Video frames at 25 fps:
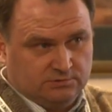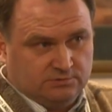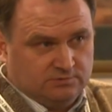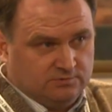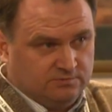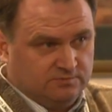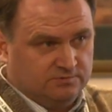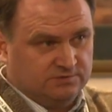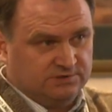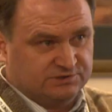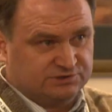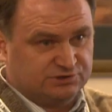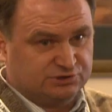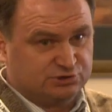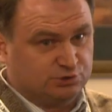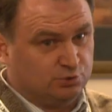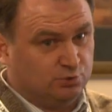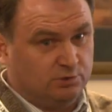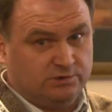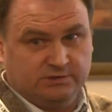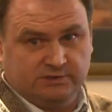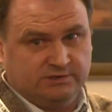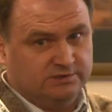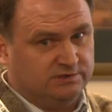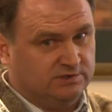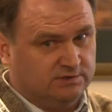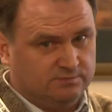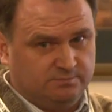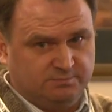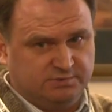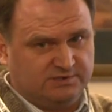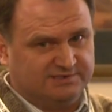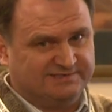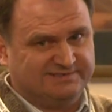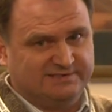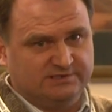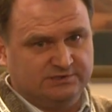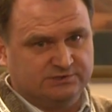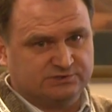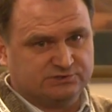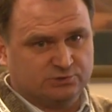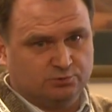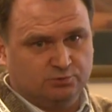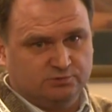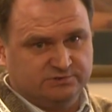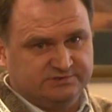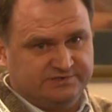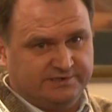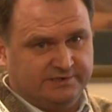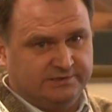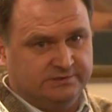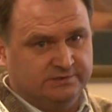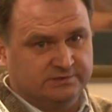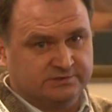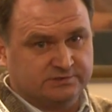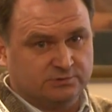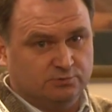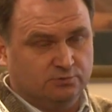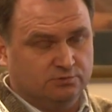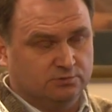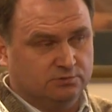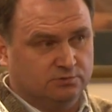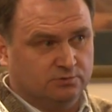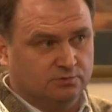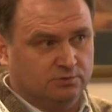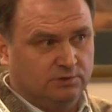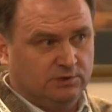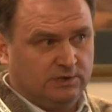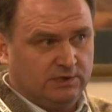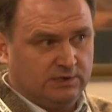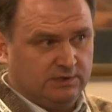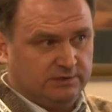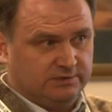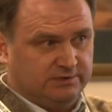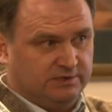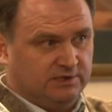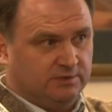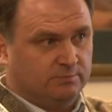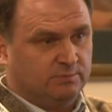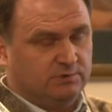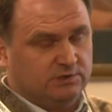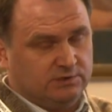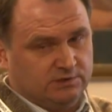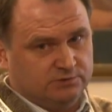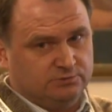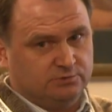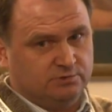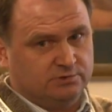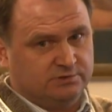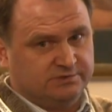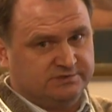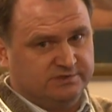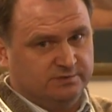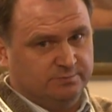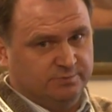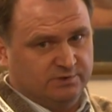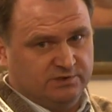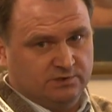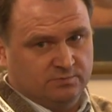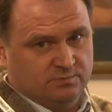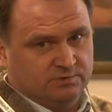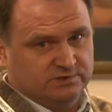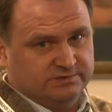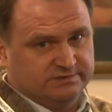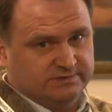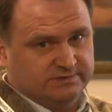Every single student is on his device,